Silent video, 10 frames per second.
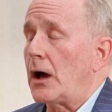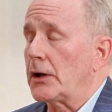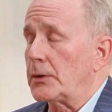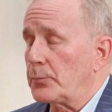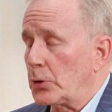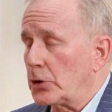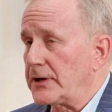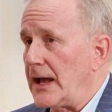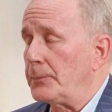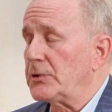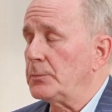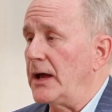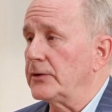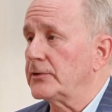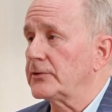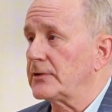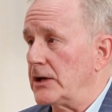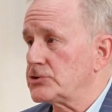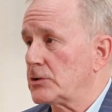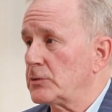On a per capita basis,
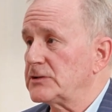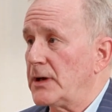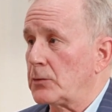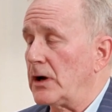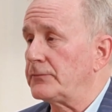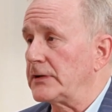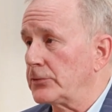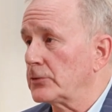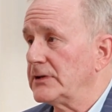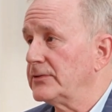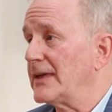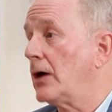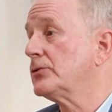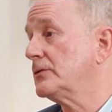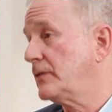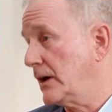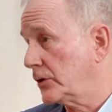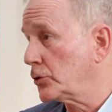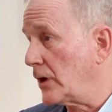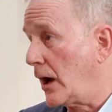last year we spent roughly
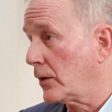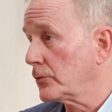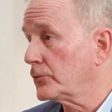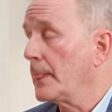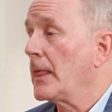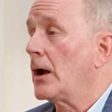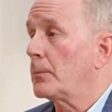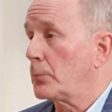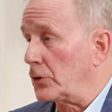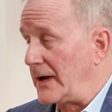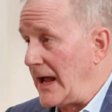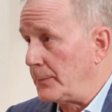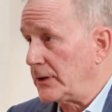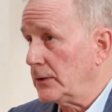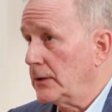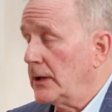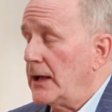$13,500 per capita,